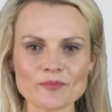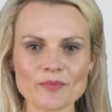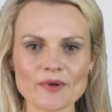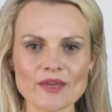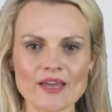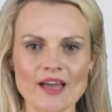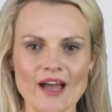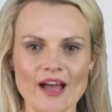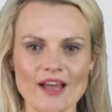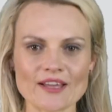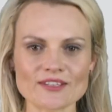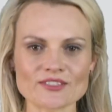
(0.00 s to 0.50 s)

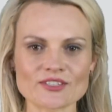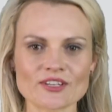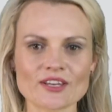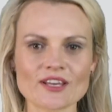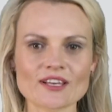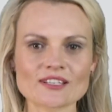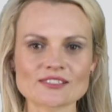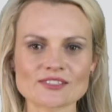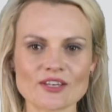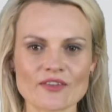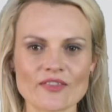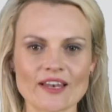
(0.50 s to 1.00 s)
pH
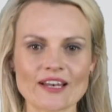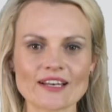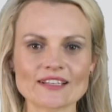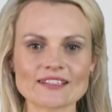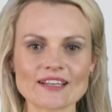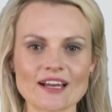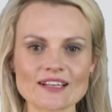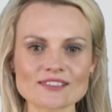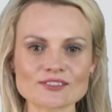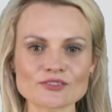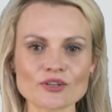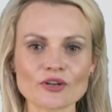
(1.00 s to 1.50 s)
so that it
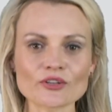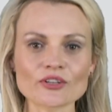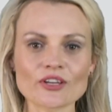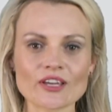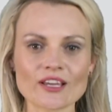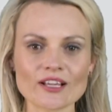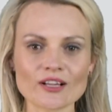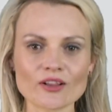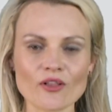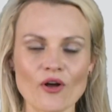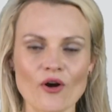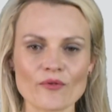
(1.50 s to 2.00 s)
does not
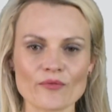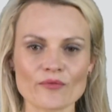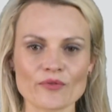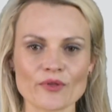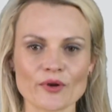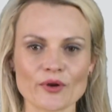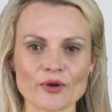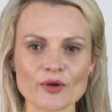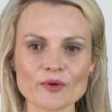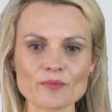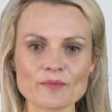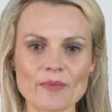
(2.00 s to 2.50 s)
kill off the
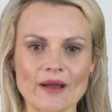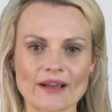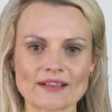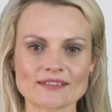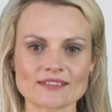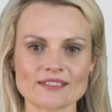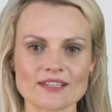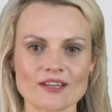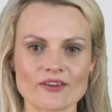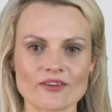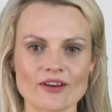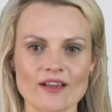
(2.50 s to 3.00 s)
good
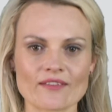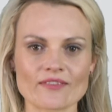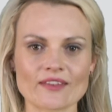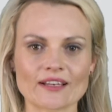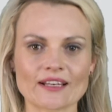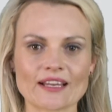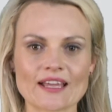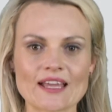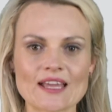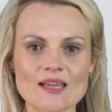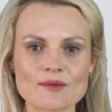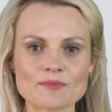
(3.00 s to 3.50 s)
bacteria
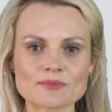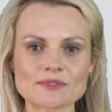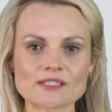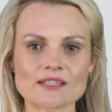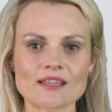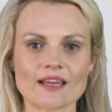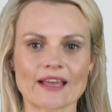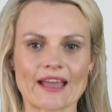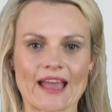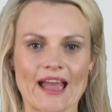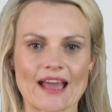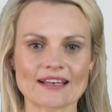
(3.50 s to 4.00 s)
that keeps
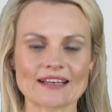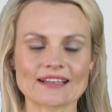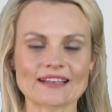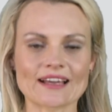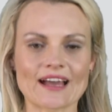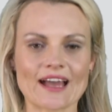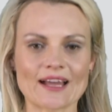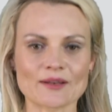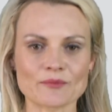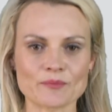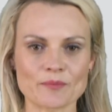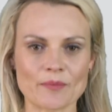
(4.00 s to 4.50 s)
the Candida
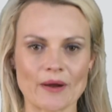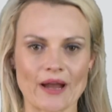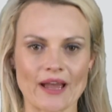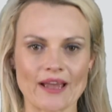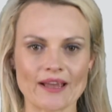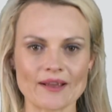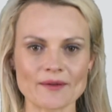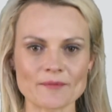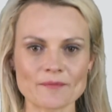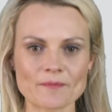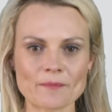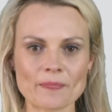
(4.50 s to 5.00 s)
at
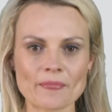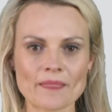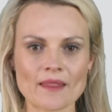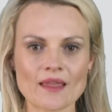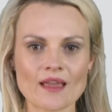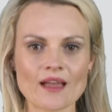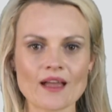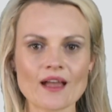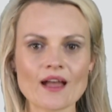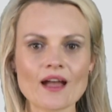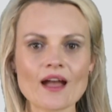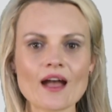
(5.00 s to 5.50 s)
bay.
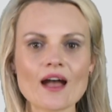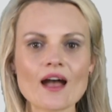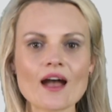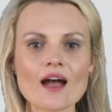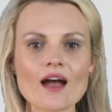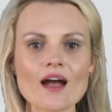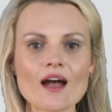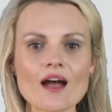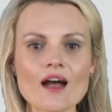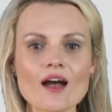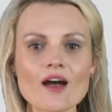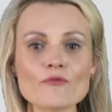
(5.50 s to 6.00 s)

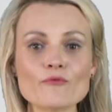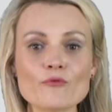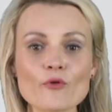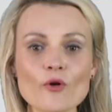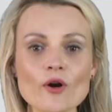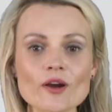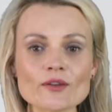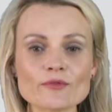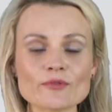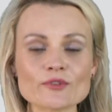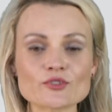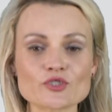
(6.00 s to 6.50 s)

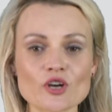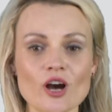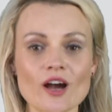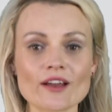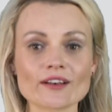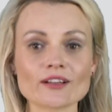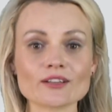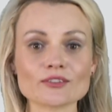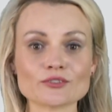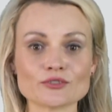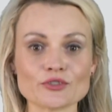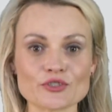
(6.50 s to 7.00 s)
Avoid
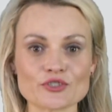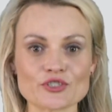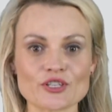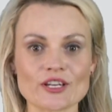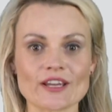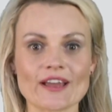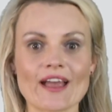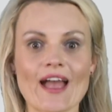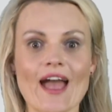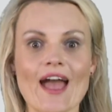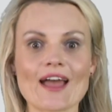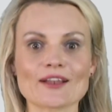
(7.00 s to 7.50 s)
vaginal
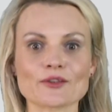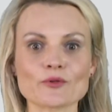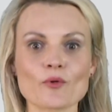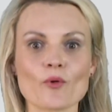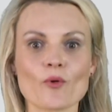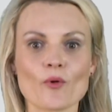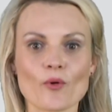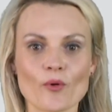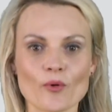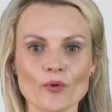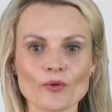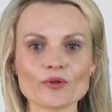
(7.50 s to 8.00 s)
douching at
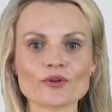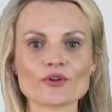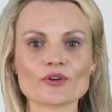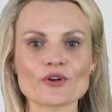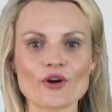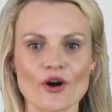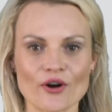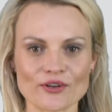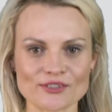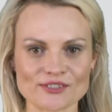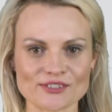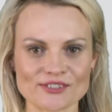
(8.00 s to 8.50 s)
all
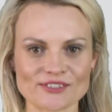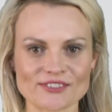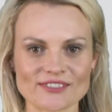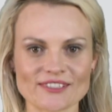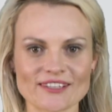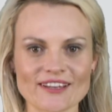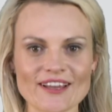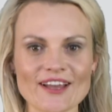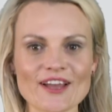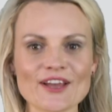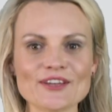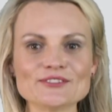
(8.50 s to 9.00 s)
costs.
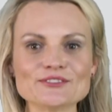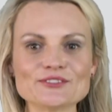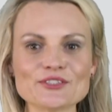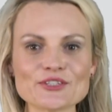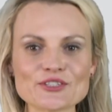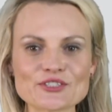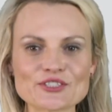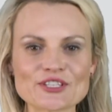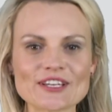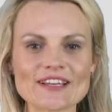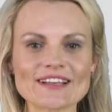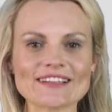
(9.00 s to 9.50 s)

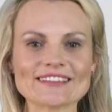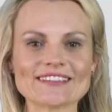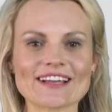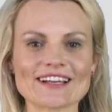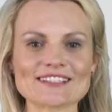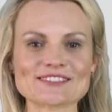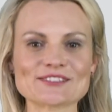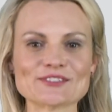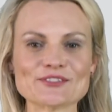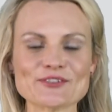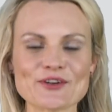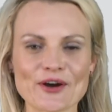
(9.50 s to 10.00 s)
Douching
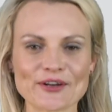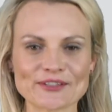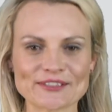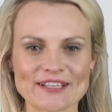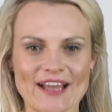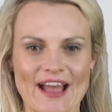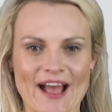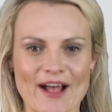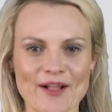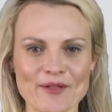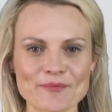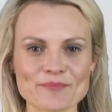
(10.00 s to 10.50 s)
does not
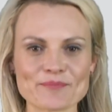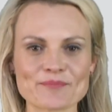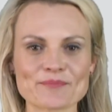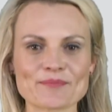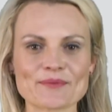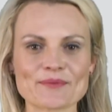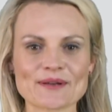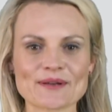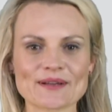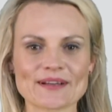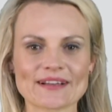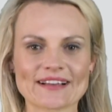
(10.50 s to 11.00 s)
help
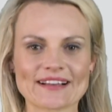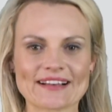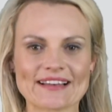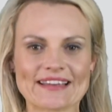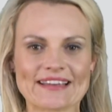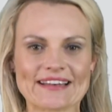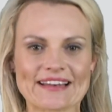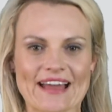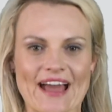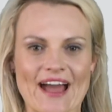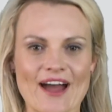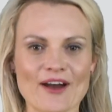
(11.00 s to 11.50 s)

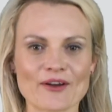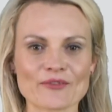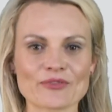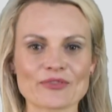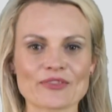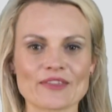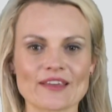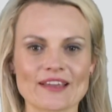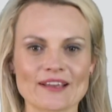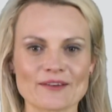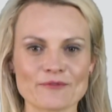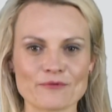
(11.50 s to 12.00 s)
clean out
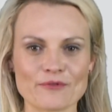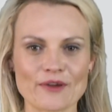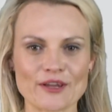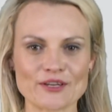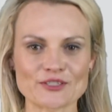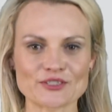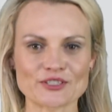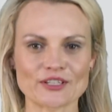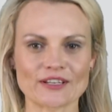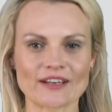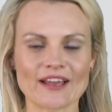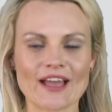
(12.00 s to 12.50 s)
the
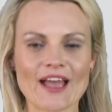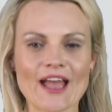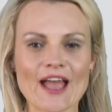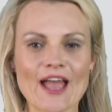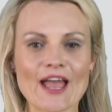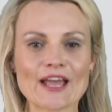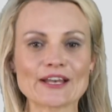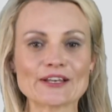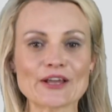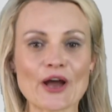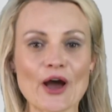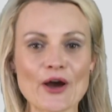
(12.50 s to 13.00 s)
infection.
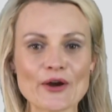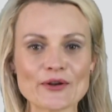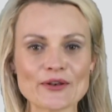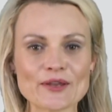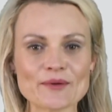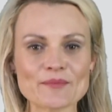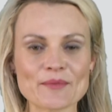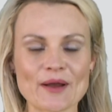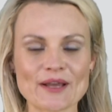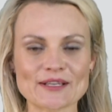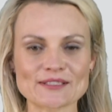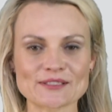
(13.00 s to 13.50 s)
It only
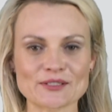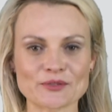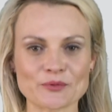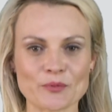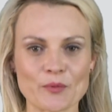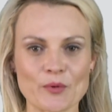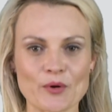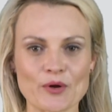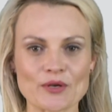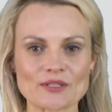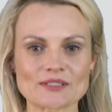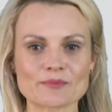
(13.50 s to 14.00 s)
makes it
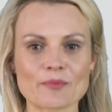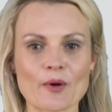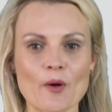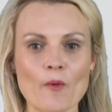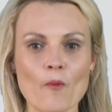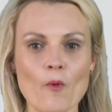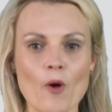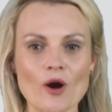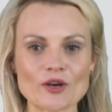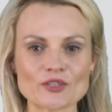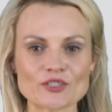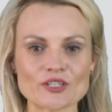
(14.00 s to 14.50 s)
worse by
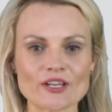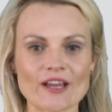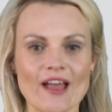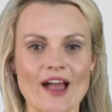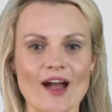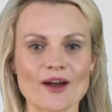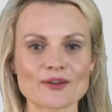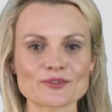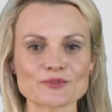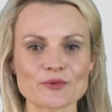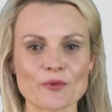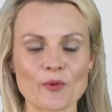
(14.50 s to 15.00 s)
washing
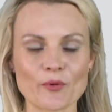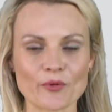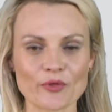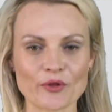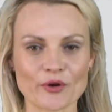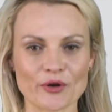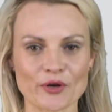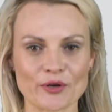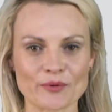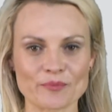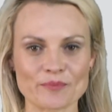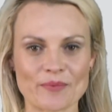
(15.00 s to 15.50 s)
out all the
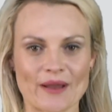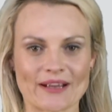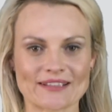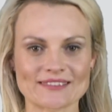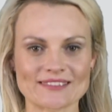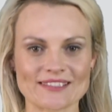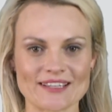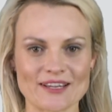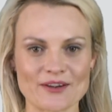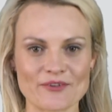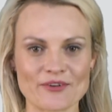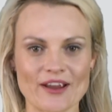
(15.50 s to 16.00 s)
good
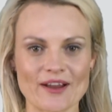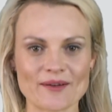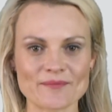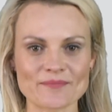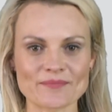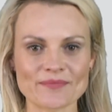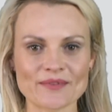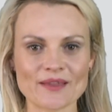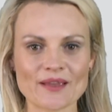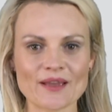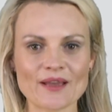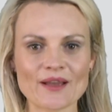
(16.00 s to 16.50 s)
bacteria.
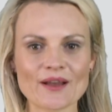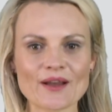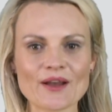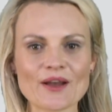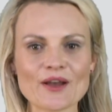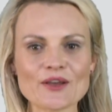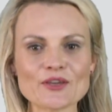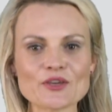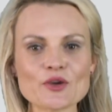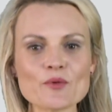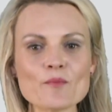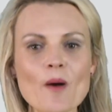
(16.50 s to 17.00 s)

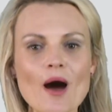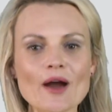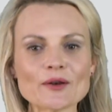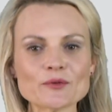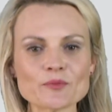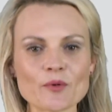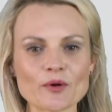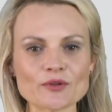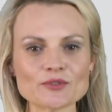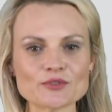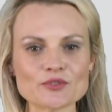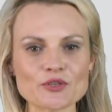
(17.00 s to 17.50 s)
You might
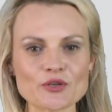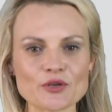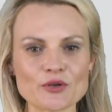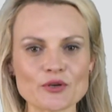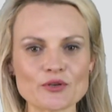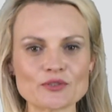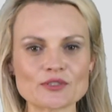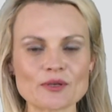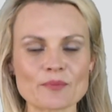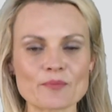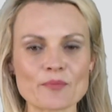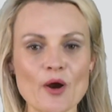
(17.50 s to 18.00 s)
want to
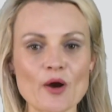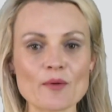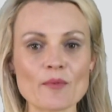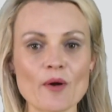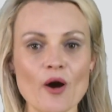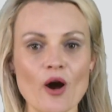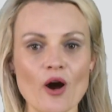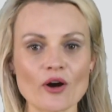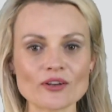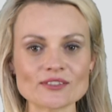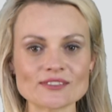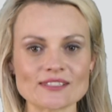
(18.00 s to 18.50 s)
use a
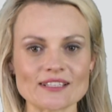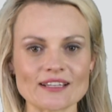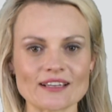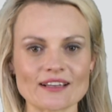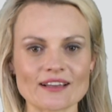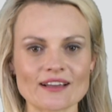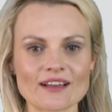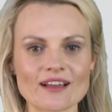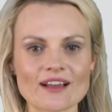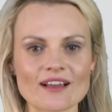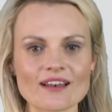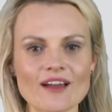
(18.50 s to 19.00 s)
probiotic
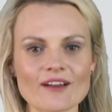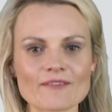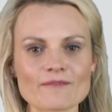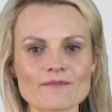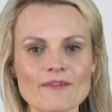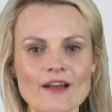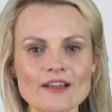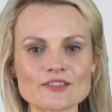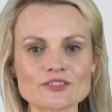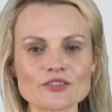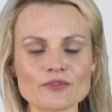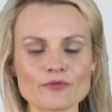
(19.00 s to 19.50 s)
like
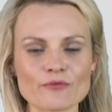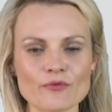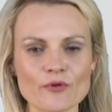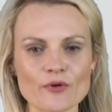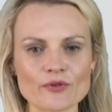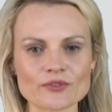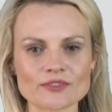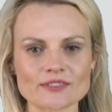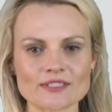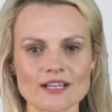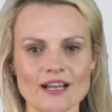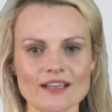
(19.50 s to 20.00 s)

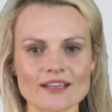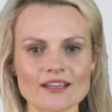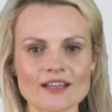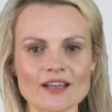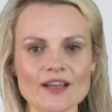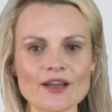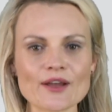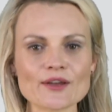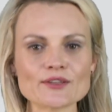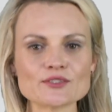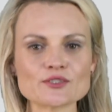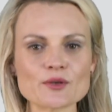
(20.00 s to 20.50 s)
Vagiforte
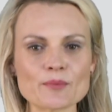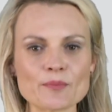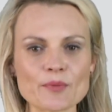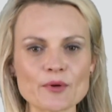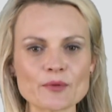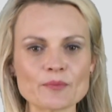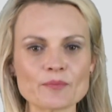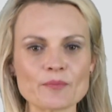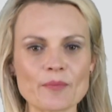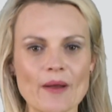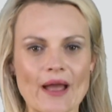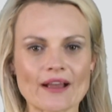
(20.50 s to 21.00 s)
to
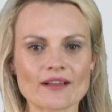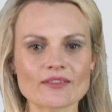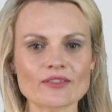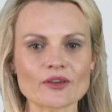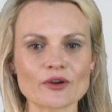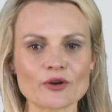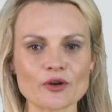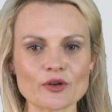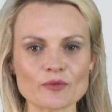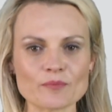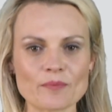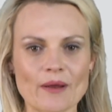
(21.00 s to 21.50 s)
put back the
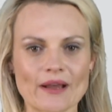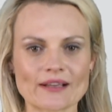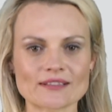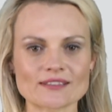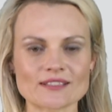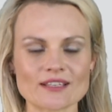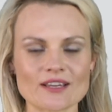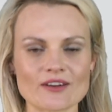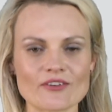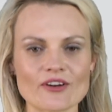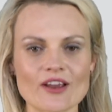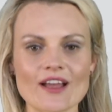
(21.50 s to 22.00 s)
good
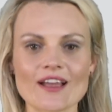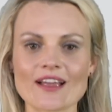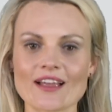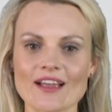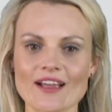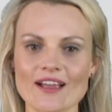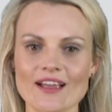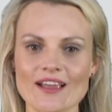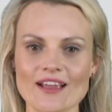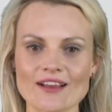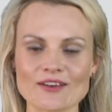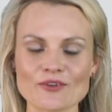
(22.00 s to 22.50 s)
bacteria
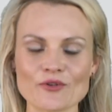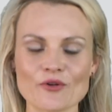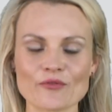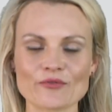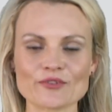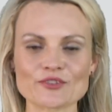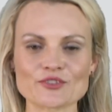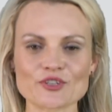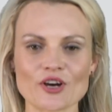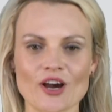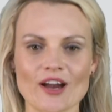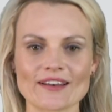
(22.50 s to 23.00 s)
in your
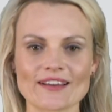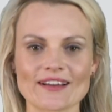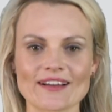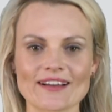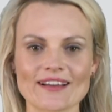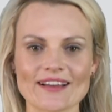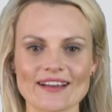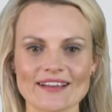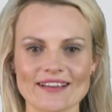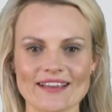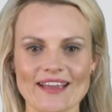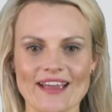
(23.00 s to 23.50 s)
vagina
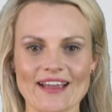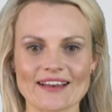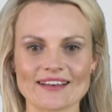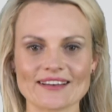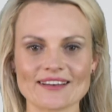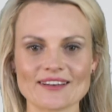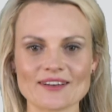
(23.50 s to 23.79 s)
again.